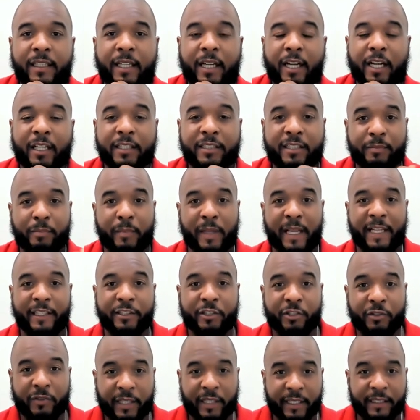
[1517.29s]
us
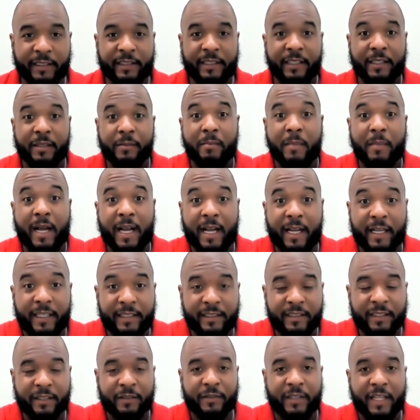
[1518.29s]
entering into the
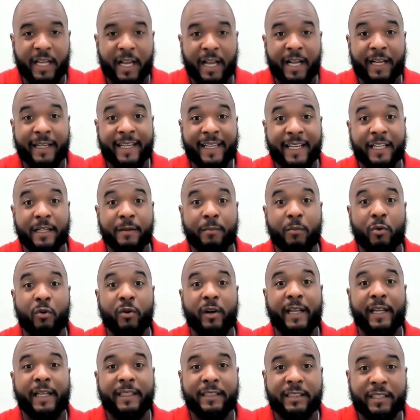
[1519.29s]
mind of Yah, getting
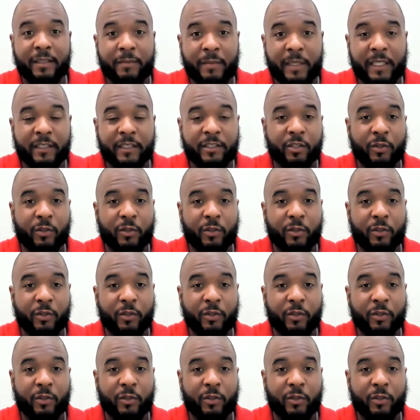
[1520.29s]
more intimate.